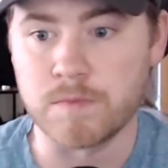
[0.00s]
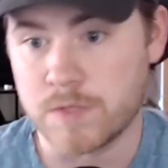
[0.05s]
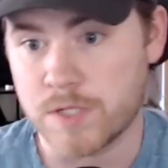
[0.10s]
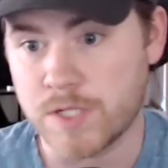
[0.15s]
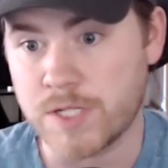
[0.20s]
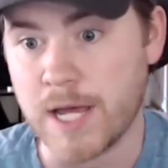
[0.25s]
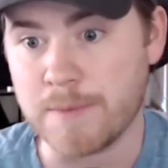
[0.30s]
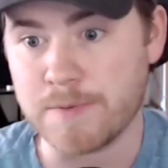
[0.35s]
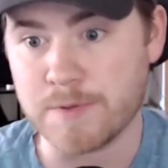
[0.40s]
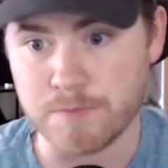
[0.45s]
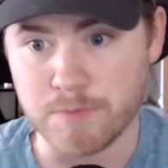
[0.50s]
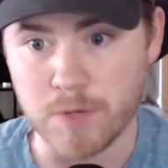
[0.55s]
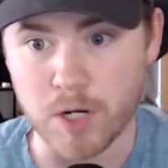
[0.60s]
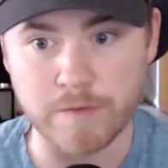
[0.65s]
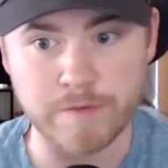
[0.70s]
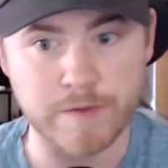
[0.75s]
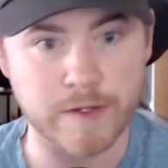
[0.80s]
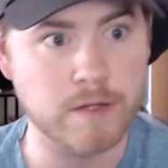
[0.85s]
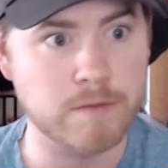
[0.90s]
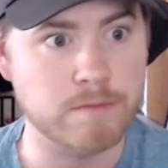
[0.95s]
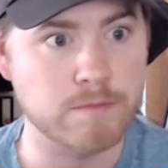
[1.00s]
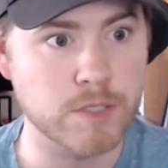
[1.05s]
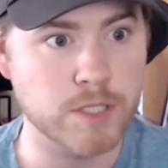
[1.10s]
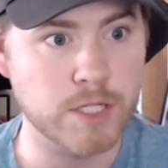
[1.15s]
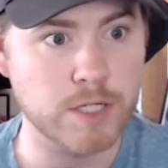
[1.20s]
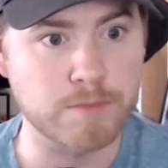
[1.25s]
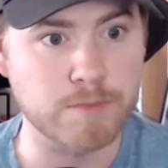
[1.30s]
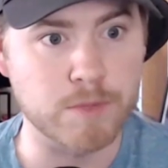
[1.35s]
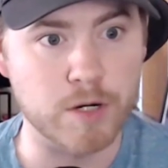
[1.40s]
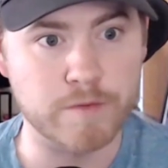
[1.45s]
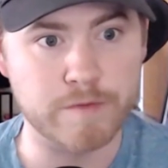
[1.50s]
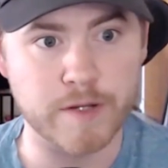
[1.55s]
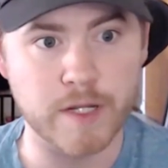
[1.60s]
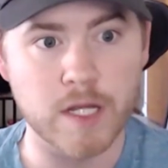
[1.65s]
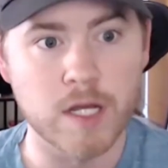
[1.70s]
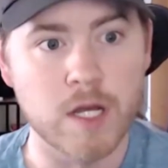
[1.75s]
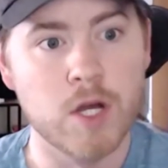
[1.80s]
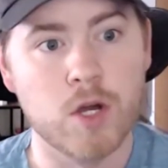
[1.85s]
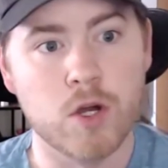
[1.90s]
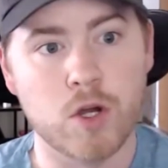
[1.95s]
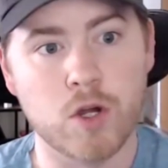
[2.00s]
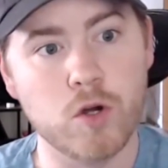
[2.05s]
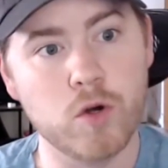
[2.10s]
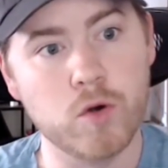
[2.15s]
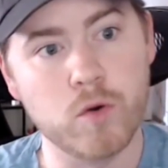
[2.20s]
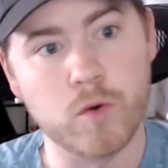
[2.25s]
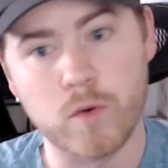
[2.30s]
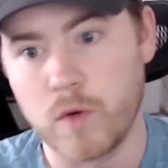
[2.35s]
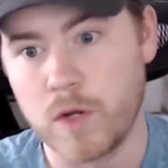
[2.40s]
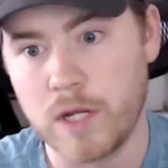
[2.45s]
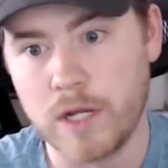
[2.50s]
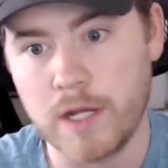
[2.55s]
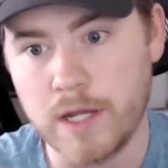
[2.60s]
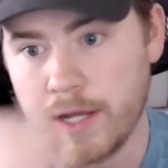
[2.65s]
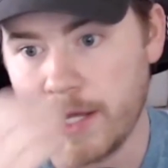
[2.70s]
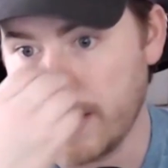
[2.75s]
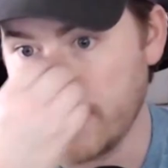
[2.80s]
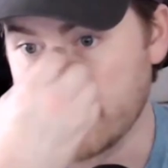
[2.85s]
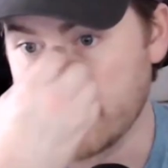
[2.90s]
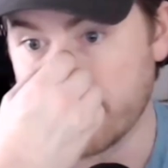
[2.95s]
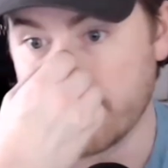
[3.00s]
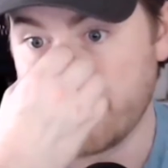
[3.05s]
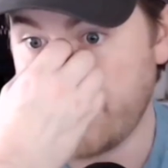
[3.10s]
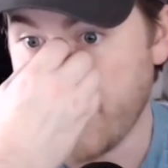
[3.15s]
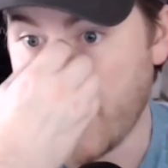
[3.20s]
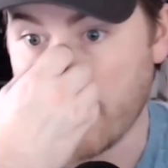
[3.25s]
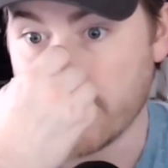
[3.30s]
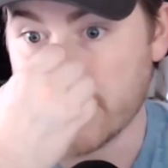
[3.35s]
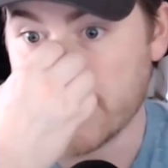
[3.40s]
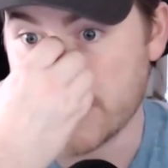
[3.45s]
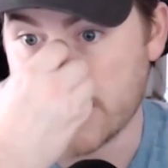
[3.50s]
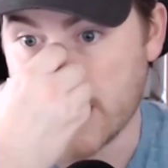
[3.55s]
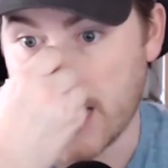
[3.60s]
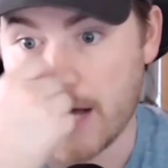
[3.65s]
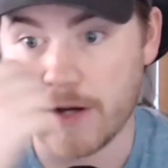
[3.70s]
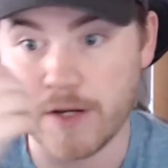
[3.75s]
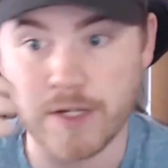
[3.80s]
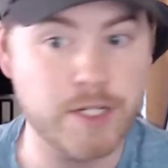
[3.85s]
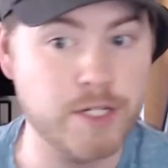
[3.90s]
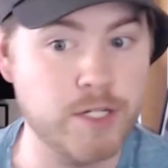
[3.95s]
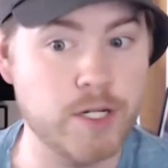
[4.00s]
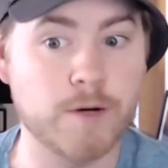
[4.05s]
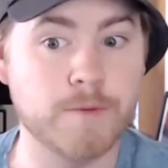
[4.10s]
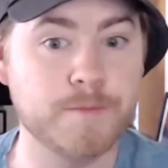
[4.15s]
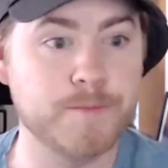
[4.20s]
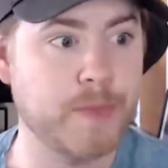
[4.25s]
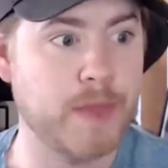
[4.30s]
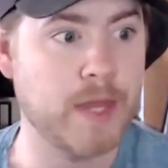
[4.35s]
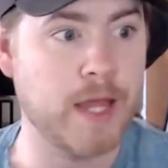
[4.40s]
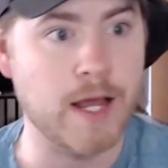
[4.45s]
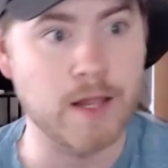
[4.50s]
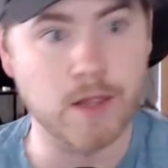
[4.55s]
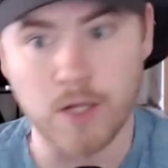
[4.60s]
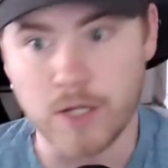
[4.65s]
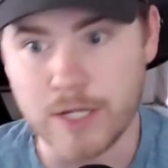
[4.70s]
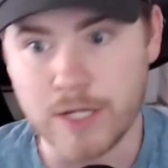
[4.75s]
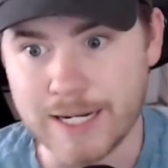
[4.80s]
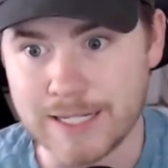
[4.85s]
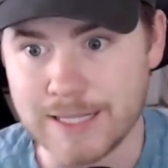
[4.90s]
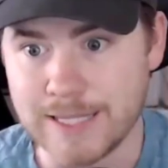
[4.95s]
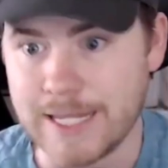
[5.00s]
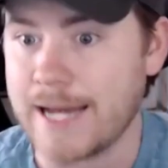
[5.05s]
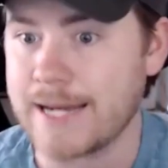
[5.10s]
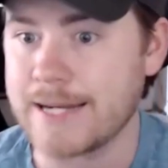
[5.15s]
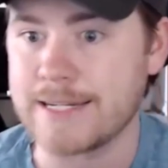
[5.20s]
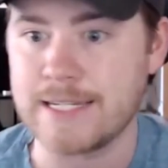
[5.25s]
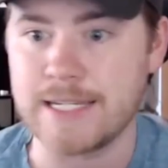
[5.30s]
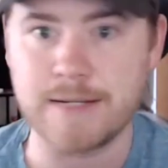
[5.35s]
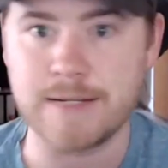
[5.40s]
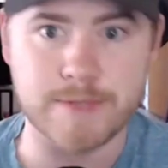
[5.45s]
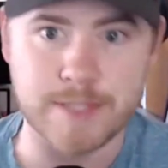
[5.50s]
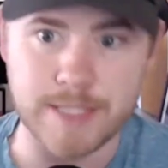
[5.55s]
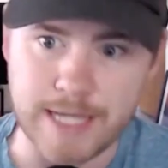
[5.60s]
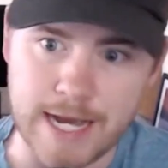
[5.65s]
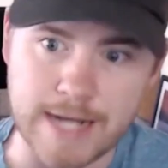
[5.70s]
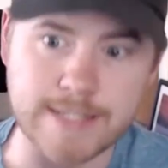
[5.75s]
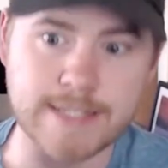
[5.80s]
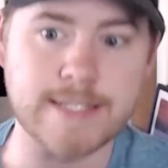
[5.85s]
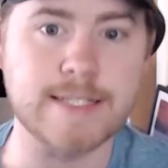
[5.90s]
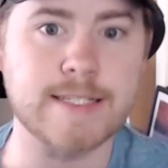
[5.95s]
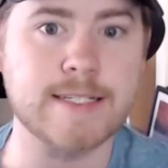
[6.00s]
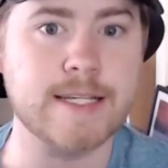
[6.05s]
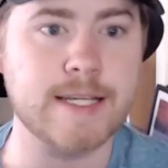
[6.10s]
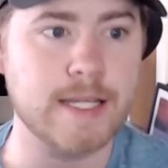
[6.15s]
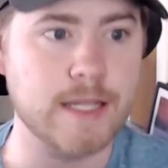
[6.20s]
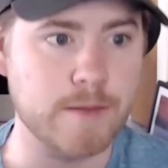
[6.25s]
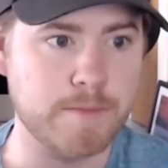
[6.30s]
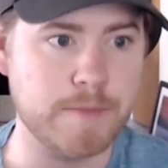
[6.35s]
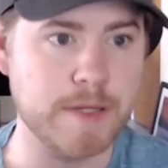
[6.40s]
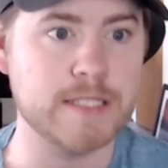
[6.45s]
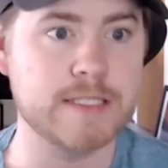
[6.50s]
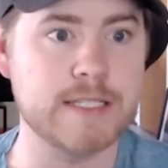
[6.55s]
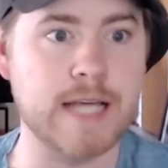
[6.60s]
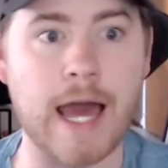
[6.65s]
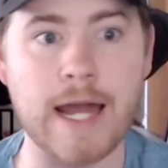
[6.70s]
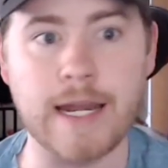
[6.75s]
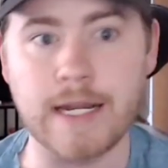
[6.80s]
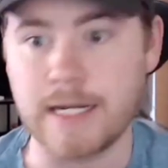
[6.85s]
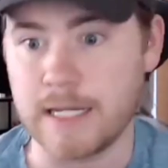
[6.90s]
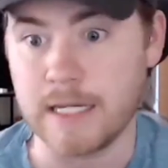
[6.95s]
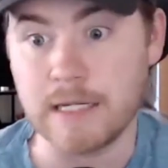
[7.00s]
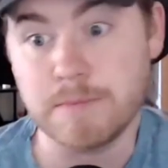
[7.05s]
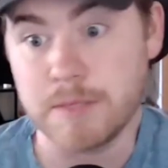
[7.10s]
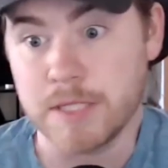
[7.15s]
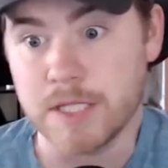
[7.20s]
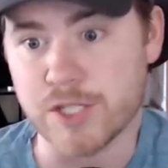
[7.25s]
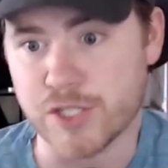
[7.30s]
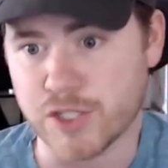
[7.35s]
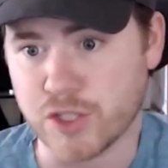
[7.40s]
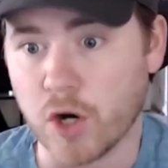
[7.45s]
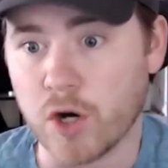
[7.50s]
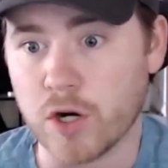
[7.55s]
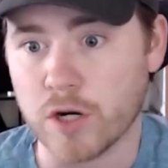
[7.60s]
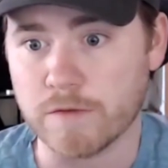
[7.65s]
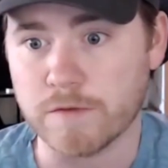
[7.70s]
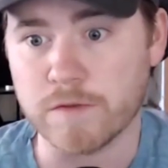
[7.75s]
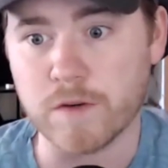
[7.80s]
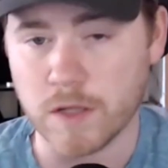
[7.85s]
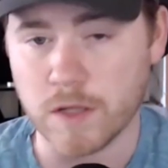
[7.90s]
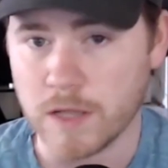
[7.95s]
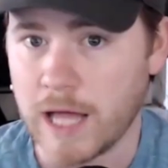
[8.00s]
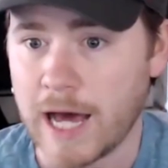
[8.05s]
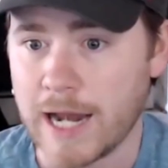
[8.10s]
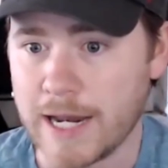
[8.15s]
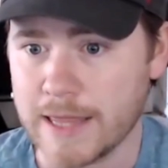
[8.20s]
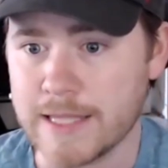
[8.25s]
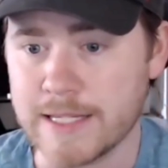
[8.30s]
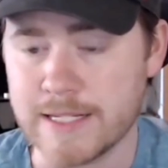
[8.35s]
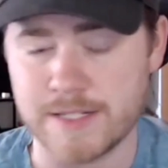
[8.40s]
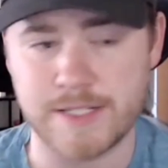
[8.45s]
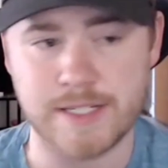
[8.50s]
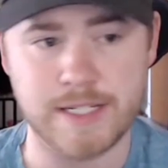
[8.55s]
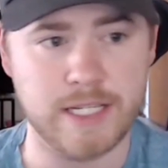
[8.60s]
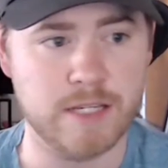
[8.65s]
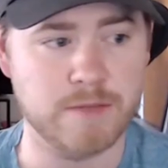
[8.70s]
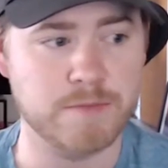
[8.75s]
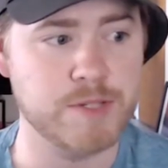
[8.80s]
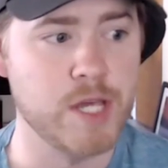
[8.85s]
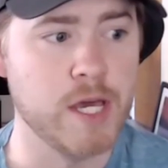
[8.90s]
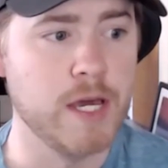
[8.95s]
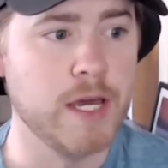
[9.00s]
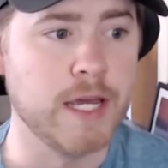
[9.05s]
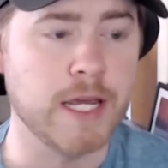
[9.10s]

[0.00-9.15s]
steps Malik Murphy, who is a very solid, I look at a lot of teams in the SEC and the Big Ten, and he'd be the starter for a lot of these teams.